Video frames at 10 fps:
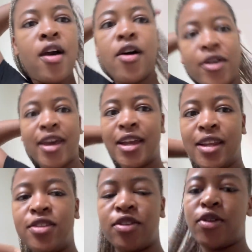Okay,
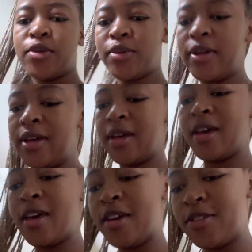let's go.
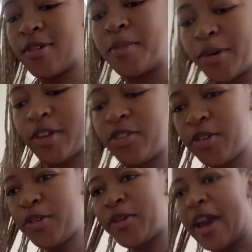So I'm gonna
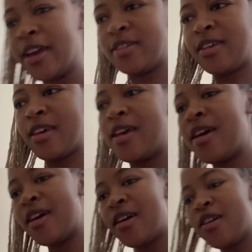show you guys
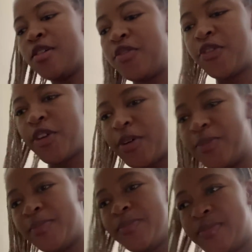
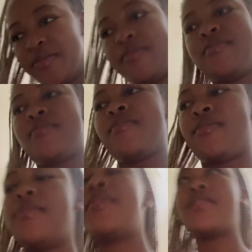from
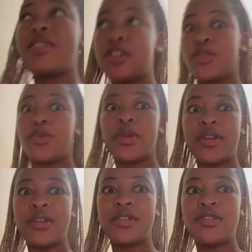the door.
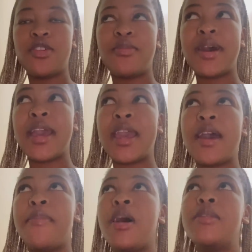So my
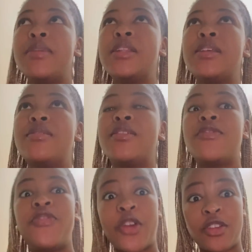apartment is in
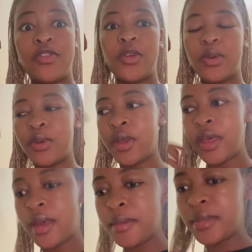the first floor,
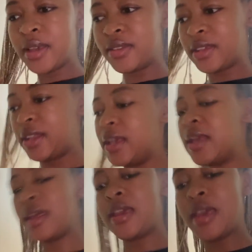
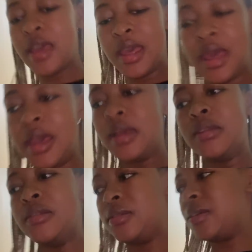basically.
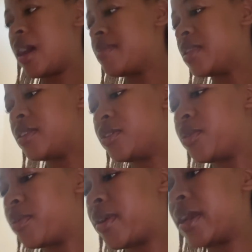And I'm at the
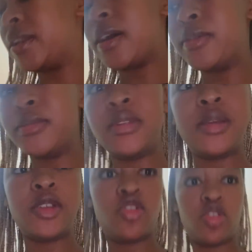door right now.
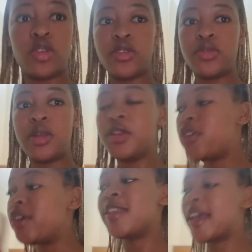Let me show you. Let me
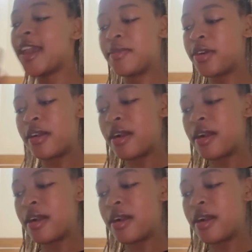turn the camera